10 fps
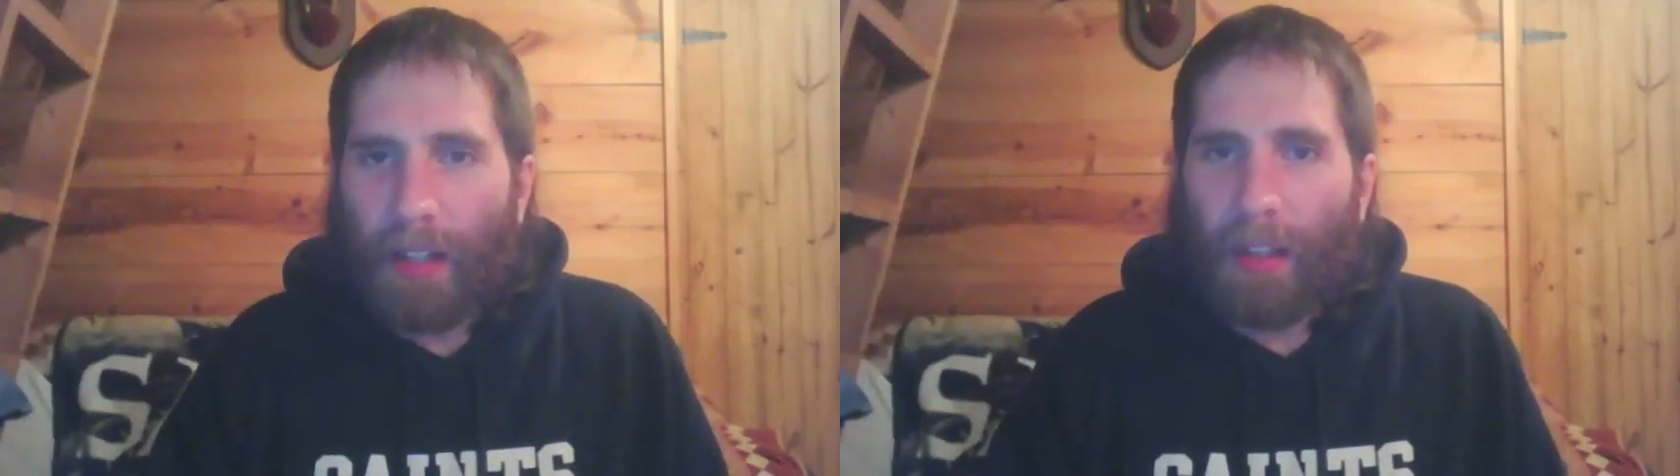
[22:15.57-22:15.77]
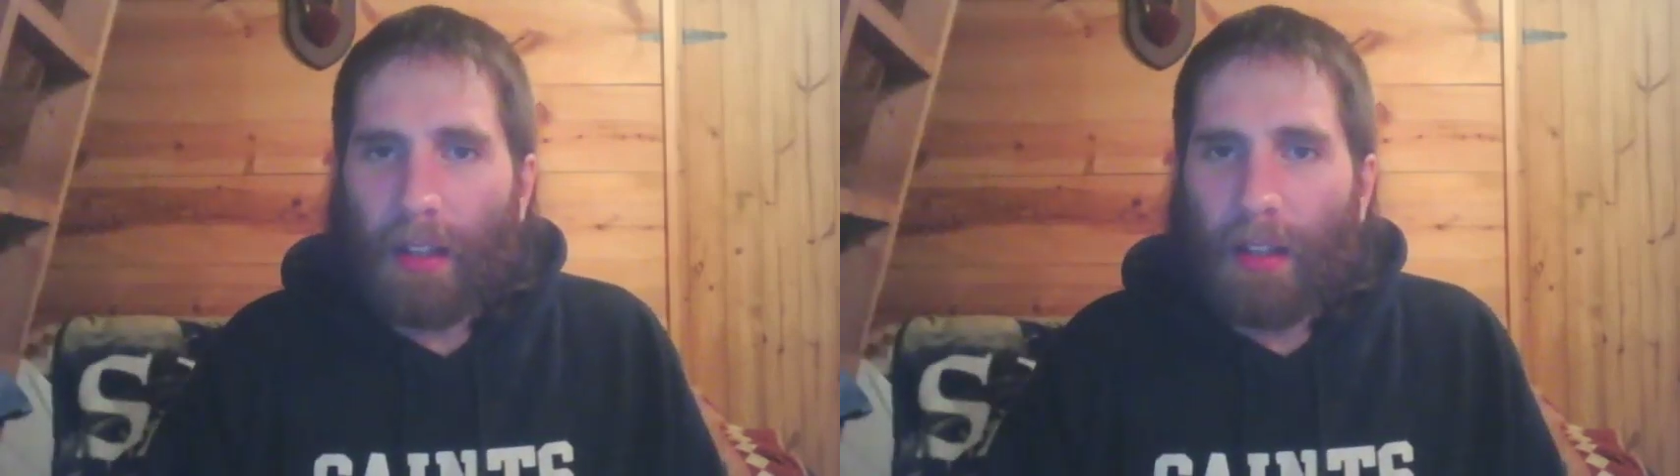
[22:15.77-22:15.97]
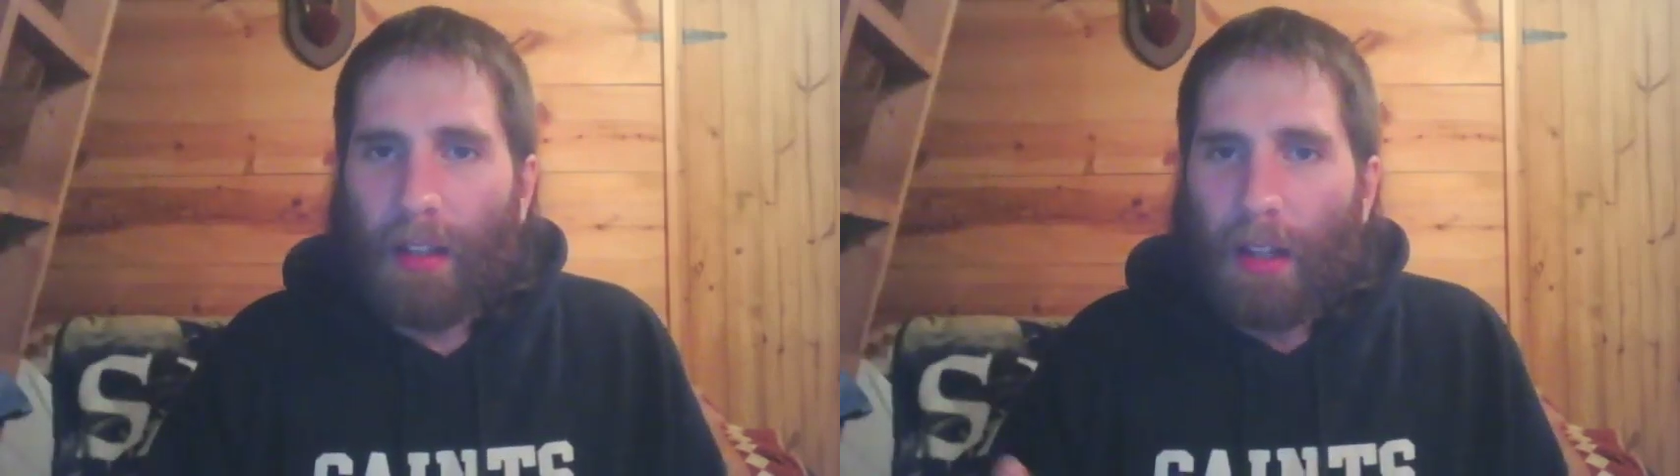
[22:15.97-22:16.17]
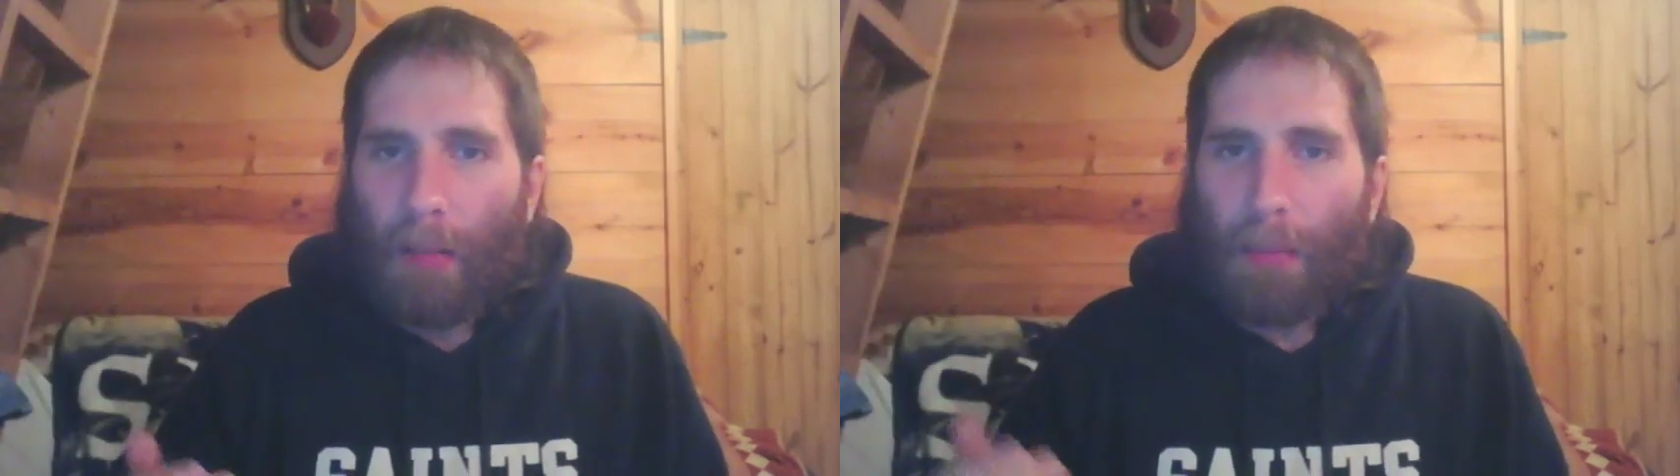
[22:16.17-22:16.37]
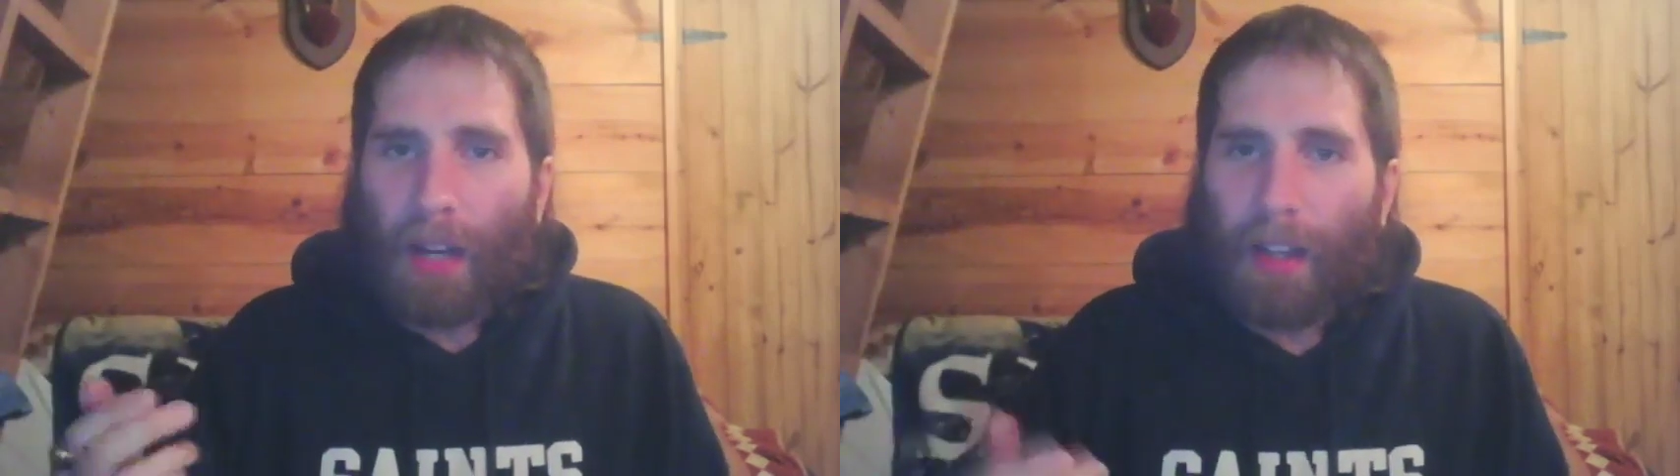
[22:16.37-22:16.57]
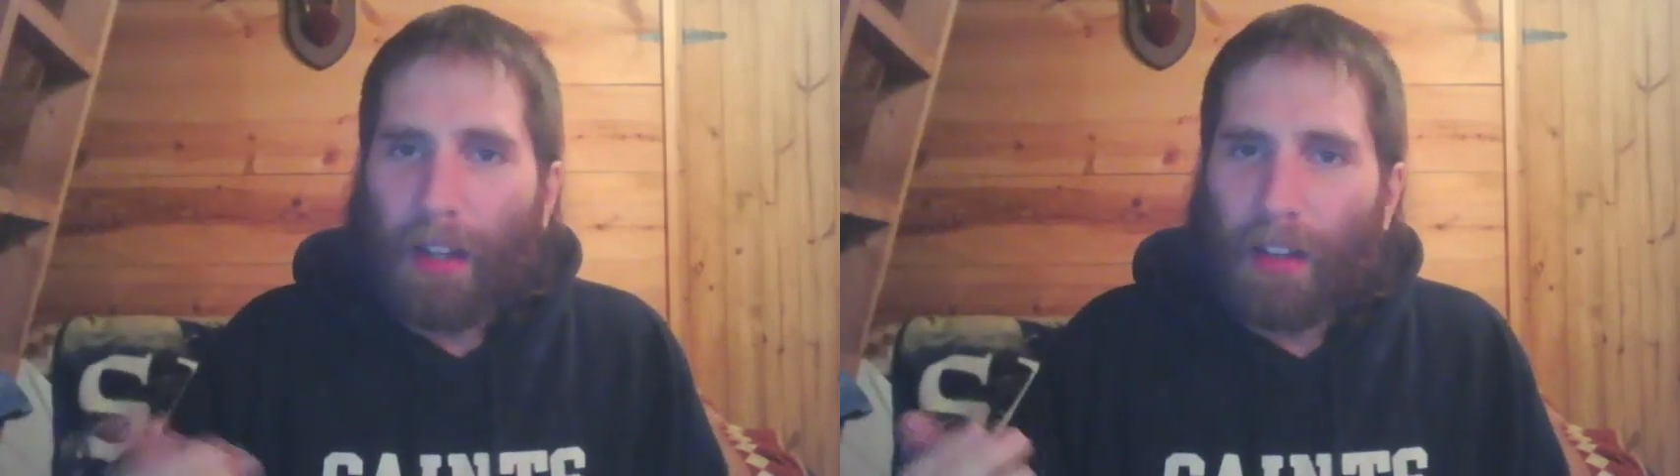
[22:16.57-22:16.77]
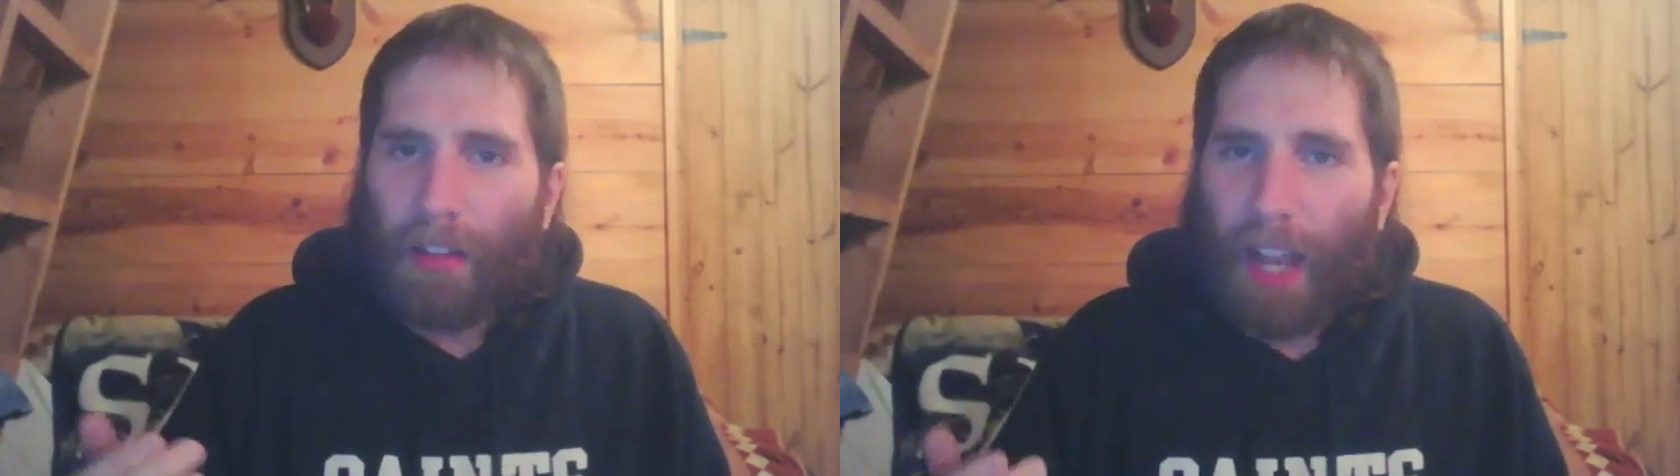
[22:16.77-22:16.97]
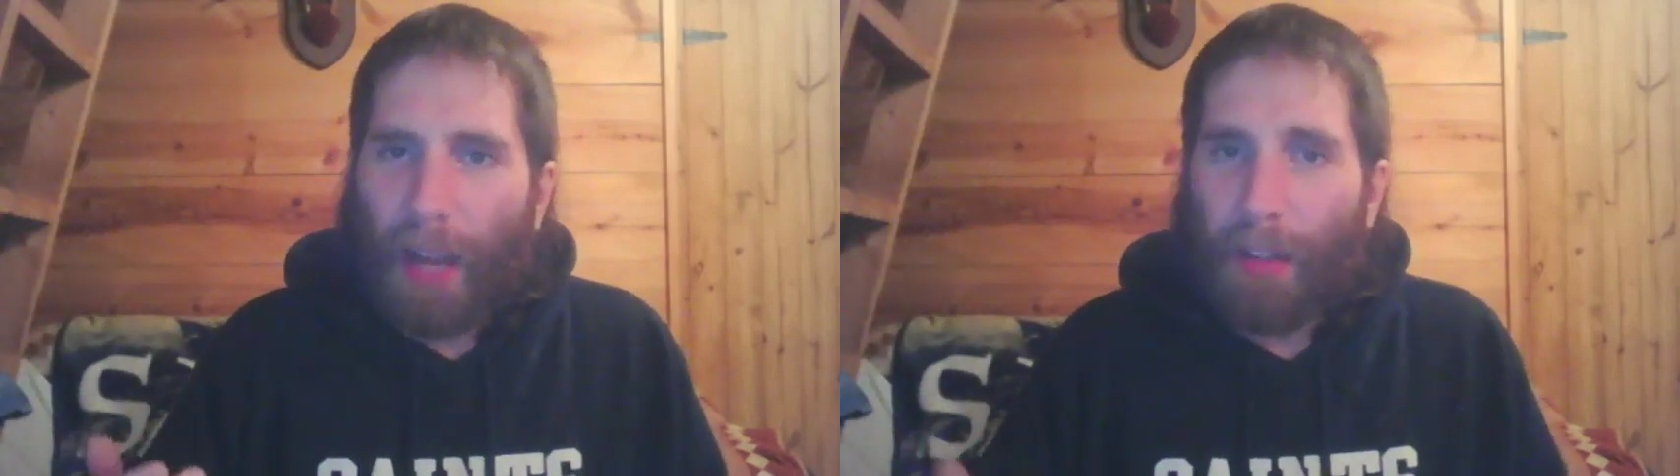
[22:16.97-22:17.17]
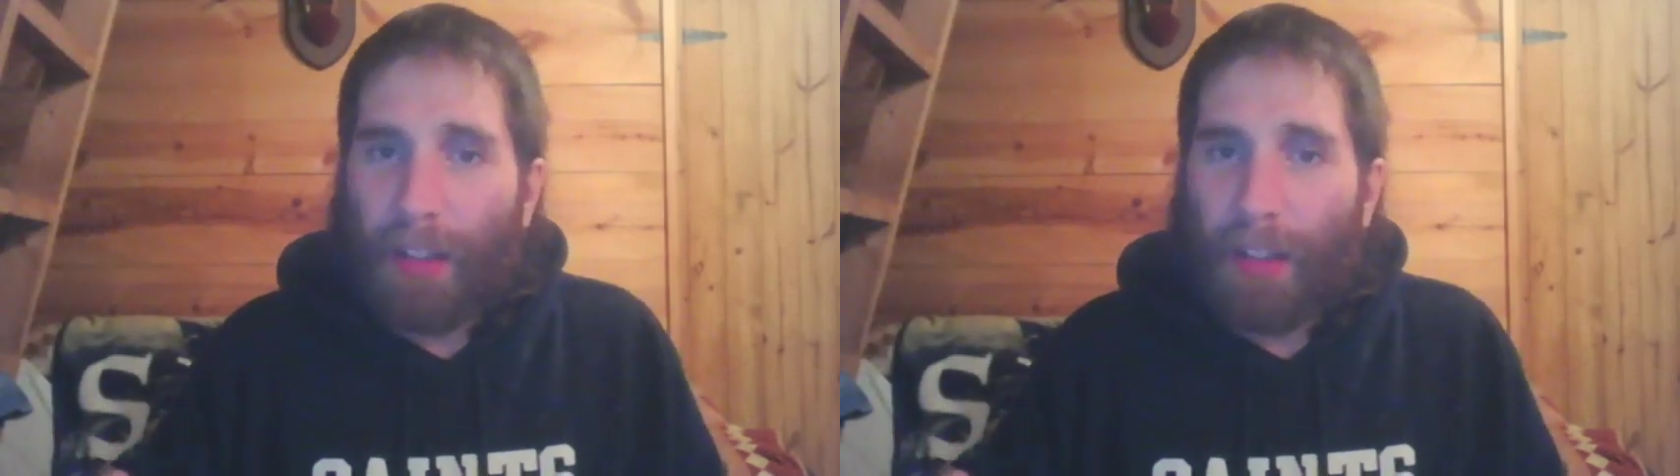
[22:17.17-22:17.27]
in the Buccaneers game.